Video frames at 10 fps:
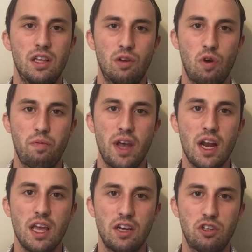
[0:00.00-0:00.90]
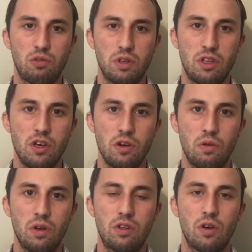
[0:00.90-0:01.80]
there won't be any issues with
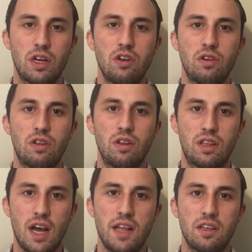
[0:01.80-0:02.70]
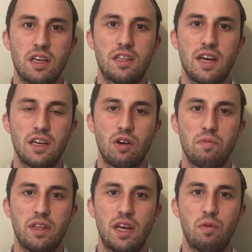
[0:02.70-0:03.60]
you. So can you just sign this consent
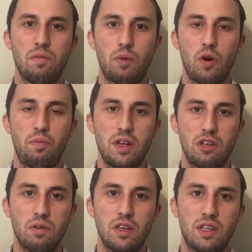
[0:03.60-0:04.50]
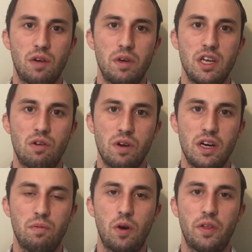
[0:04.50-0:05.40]
agreement that we've both been doing this, that we agree
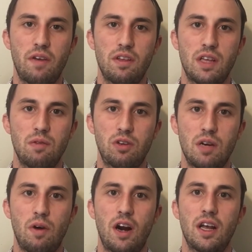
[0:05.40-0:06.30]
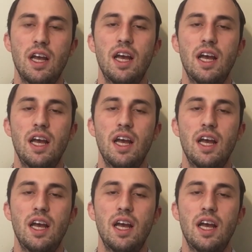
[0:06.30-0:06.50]
to both have the same trademark?